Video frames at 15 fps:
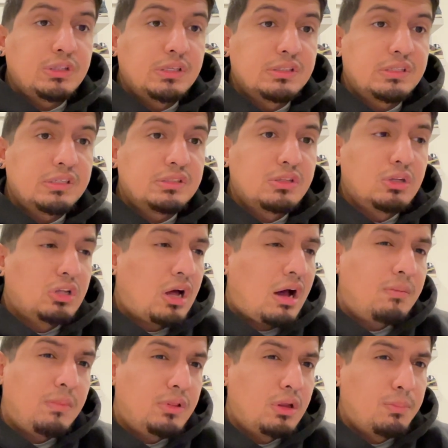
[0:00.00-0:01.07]
This is the
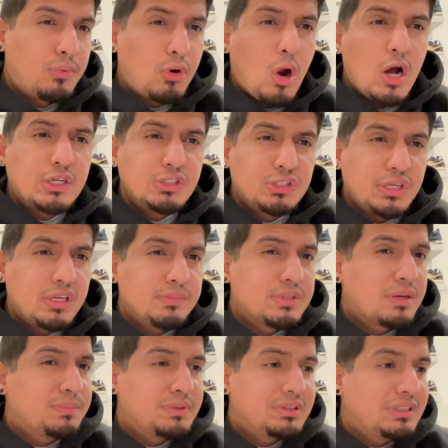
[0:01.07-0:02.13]
LeBron James,
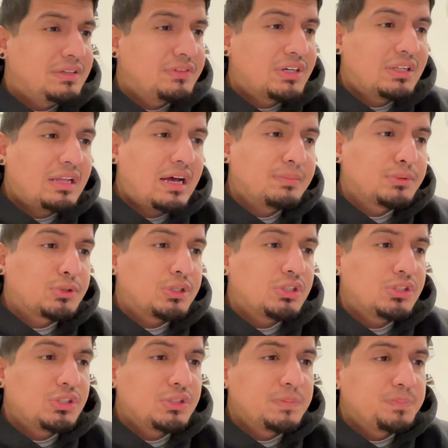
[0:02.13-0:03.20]
I believe,
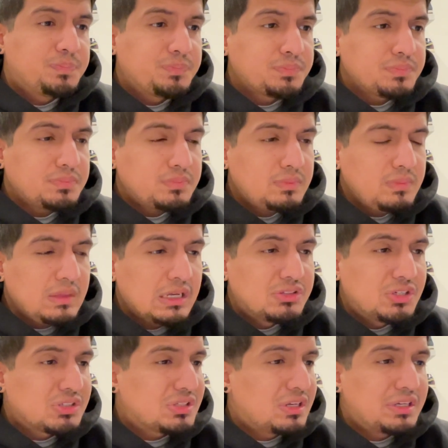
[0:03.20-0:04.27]
collaboration.
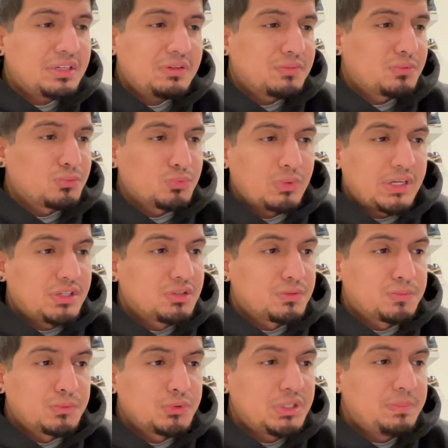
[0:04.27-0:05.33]
Just like regular
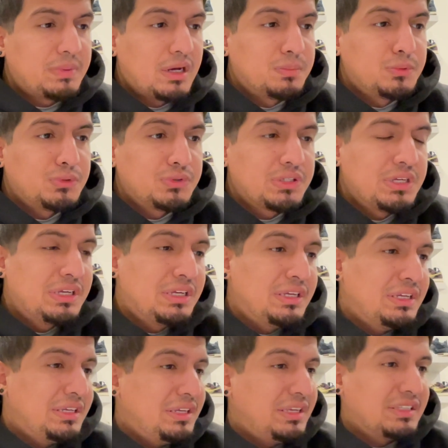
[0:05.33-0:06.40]
Fruity Pebbles.
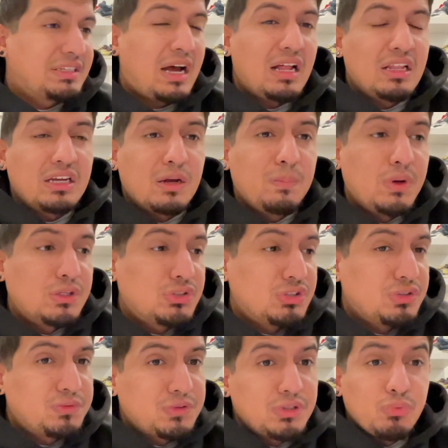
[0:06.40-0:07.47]
It's got like a bunch of
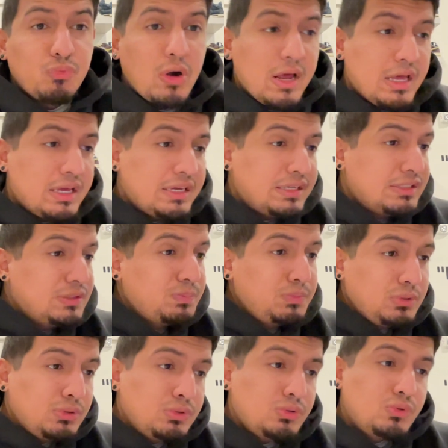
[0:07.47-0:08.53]
different reds,
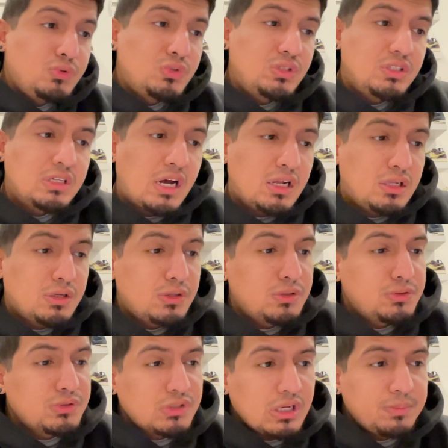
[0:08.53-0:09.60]
blues,
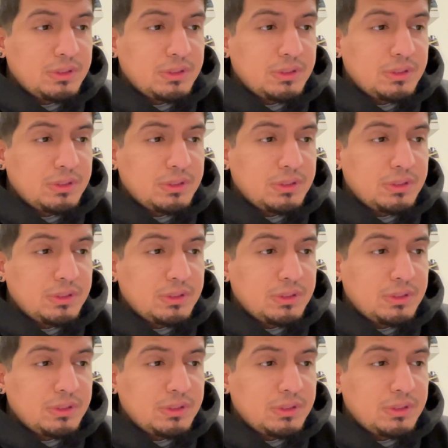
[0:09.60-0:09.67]
yellows.